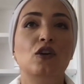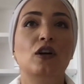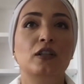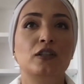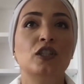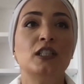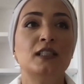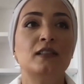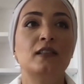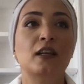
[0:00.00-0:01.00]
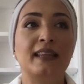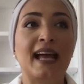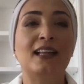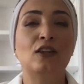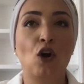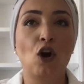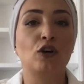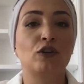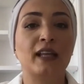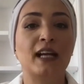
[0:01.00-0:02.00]
just that thought
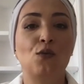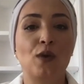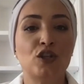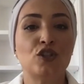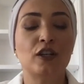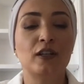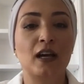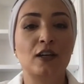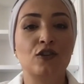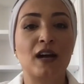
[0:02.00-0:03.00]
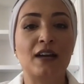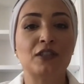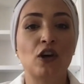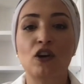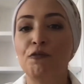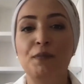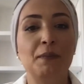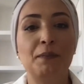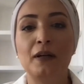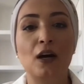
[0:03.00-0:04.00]
or that question drives a lot of
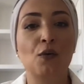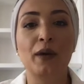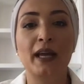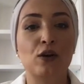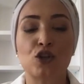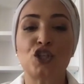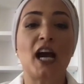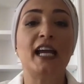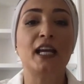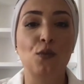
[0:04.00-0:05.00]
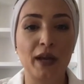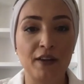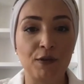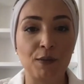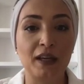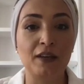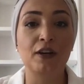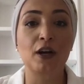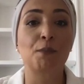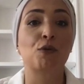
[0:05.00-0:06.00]
people away or shying away from
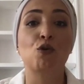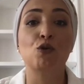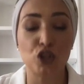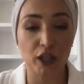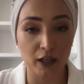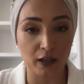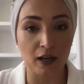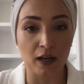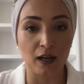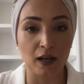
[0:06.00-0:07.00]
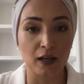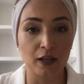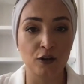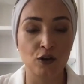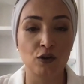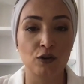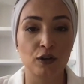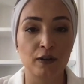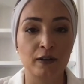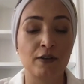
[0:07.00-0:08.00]
even approaching,
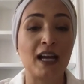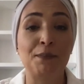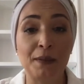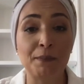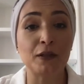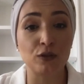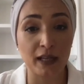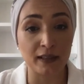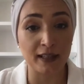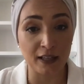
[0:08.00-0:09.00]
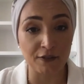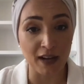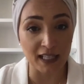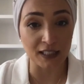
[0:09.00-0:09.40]
the right people to get the advice